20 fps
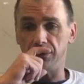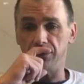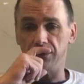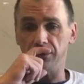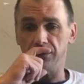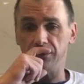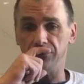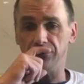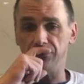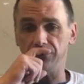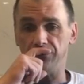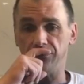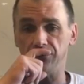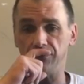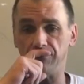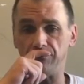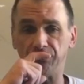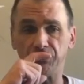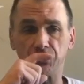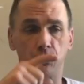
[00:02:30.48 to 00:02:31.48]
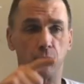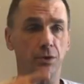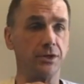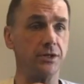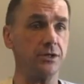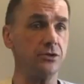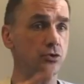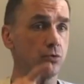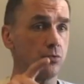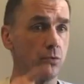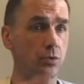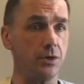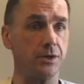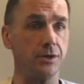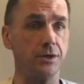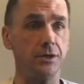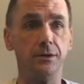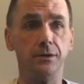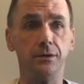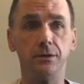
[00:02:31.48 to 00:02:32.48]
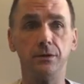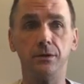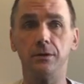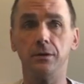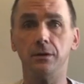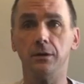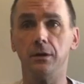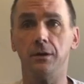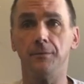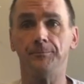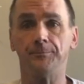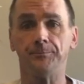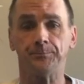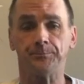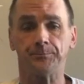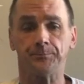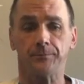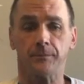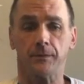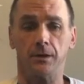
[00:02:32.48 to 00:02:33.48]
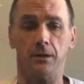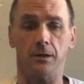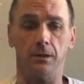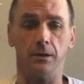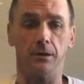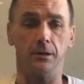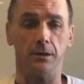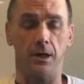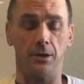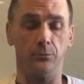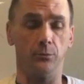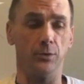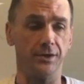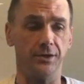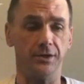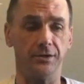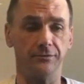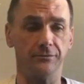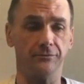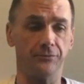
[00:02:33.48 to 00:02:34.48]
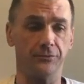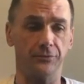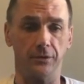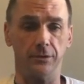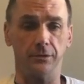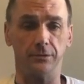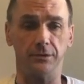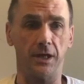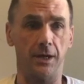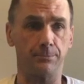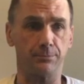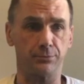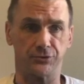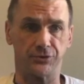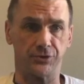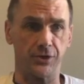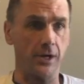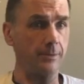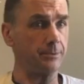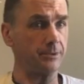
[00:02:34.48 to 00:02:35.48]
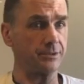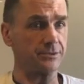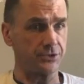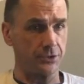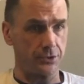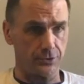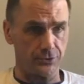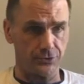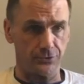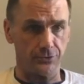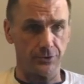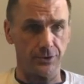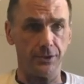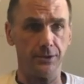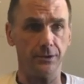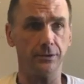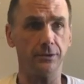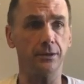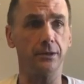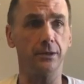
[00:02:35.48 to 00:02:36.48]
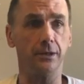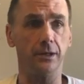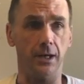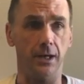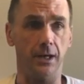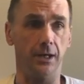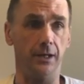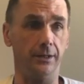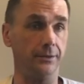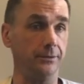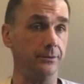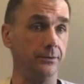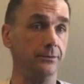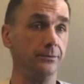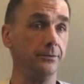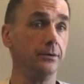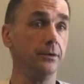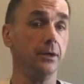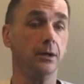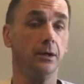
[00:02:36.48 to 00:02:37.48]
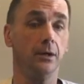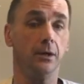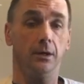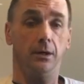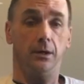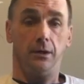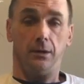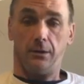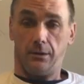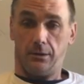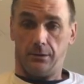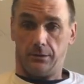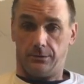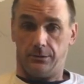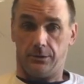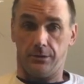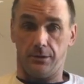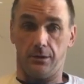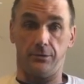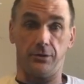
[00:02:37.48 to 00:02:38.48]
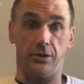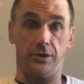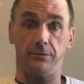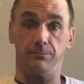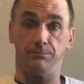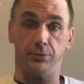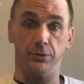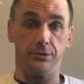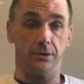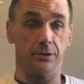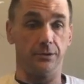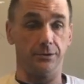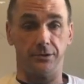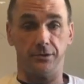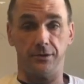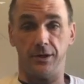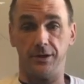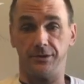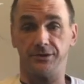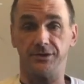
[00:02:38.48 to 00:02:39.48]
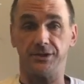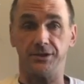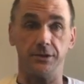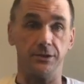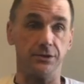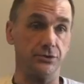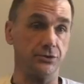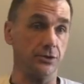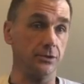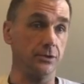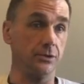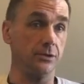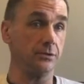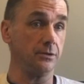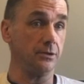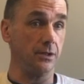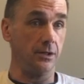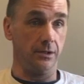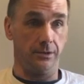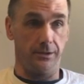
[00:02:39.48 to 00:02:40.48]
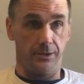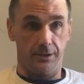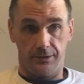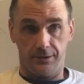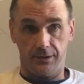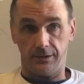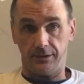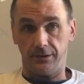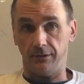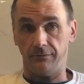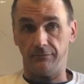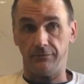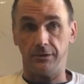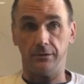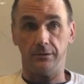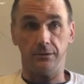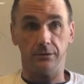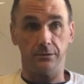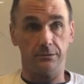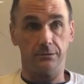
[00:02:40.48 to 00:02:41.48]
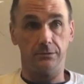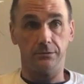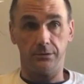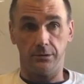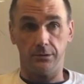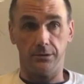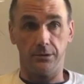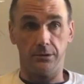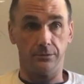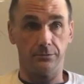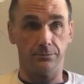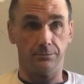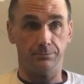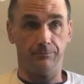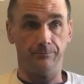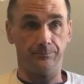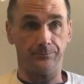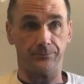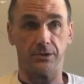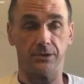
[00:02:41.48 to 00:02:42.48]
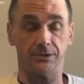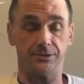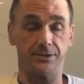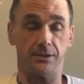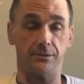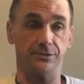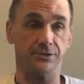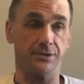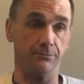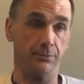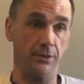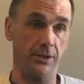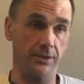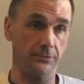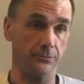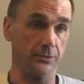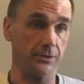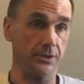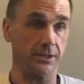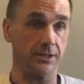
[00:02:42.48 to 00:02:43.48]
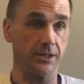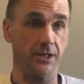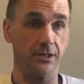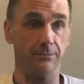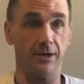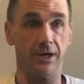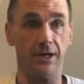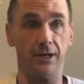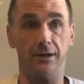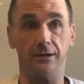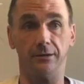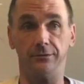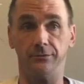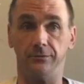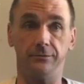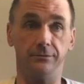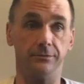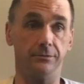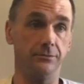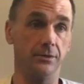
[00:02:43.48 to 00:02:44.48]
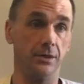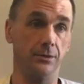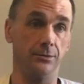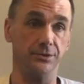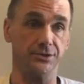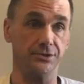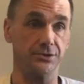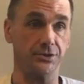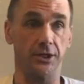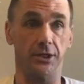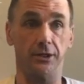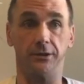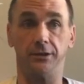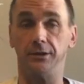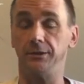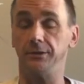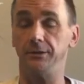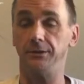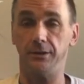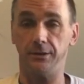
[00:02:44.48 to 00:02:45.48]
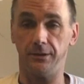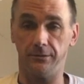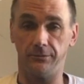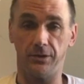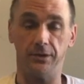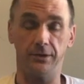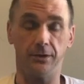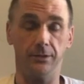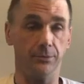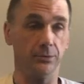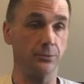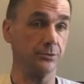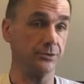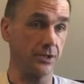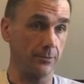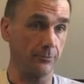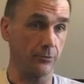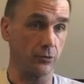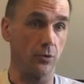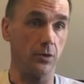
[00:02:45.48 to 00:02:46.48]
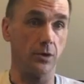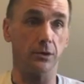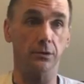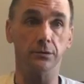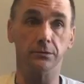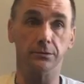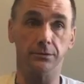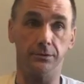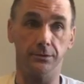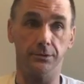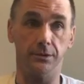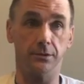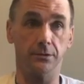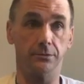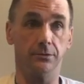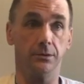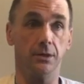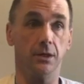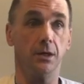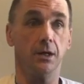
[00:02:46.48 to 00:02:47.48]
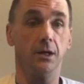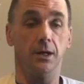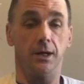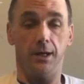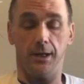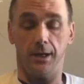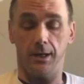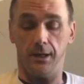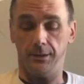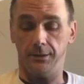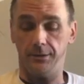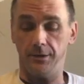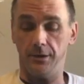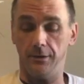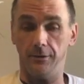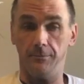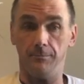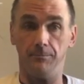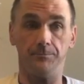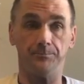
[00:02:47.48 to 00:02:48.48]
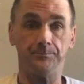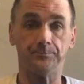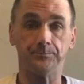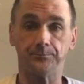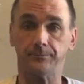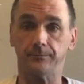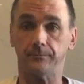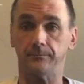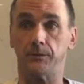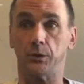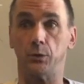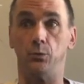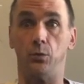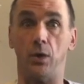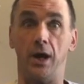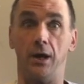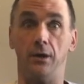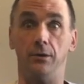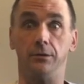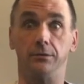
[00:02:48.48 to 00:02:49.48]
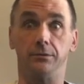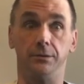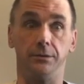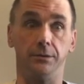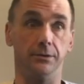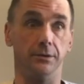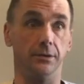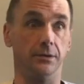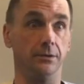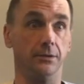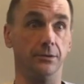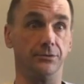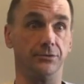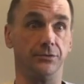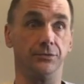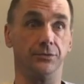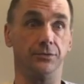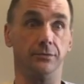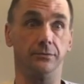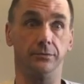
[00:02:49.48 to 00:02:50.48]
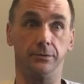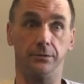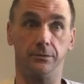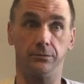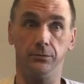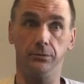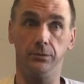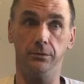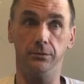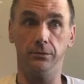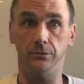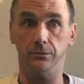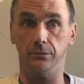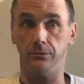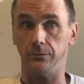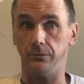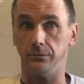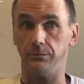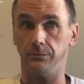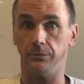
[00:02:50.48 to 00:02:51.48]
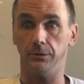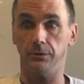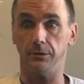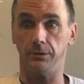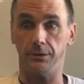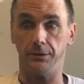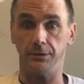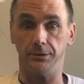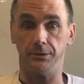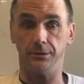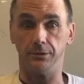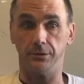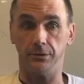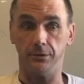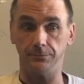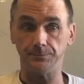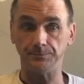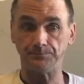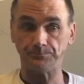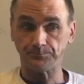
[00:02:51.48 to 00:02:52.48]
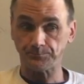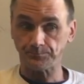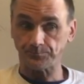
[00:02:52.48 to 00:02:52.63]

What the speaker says: of 2020. I went in for laparoscopic surgery, and you know, they put you under anesthesia, and then they give you, you know, because I was in pain when I came out and I wasn't thinking, and they hit me with Demerol, you know, and wow, you know, I was just, whoo, boy, you know.